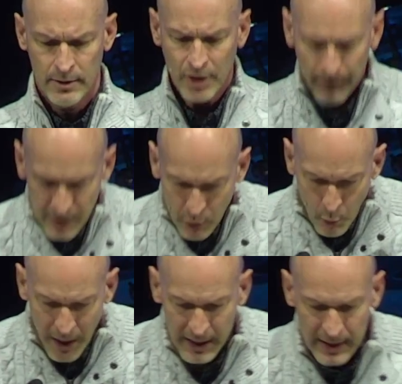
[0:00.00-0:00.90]
There's got to be an
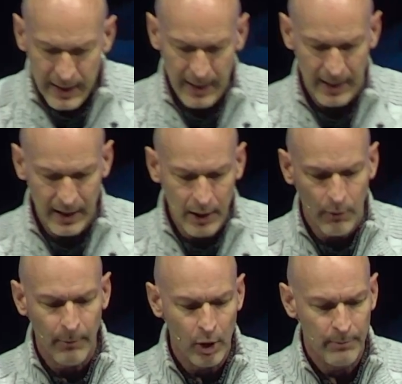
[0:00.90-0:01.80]
awakening. I like
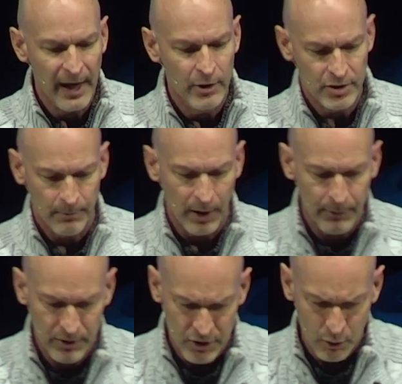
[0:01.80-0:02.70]
what Mark Batterson put. I
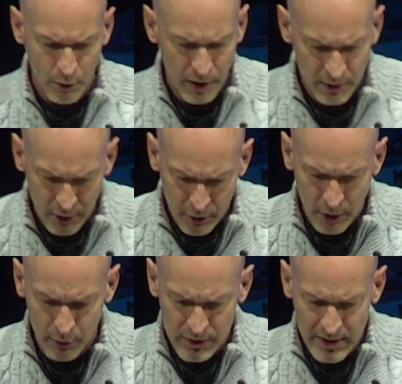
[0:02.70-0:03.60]
put this quote in your
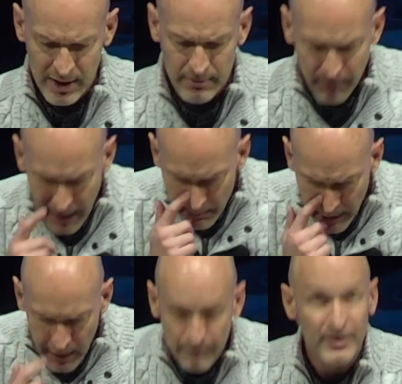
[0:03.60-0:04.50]
notes. He says,
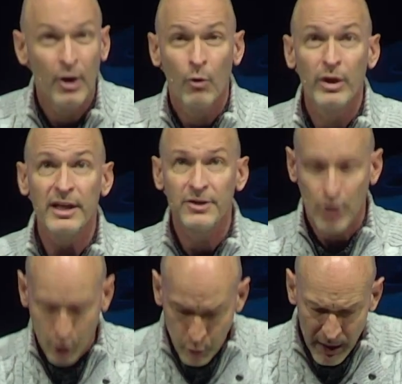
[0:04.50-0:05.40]
maybe we need
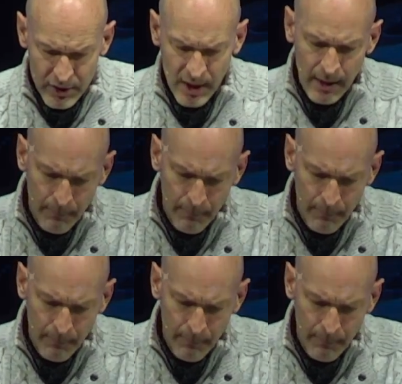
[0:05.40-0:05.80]
to quit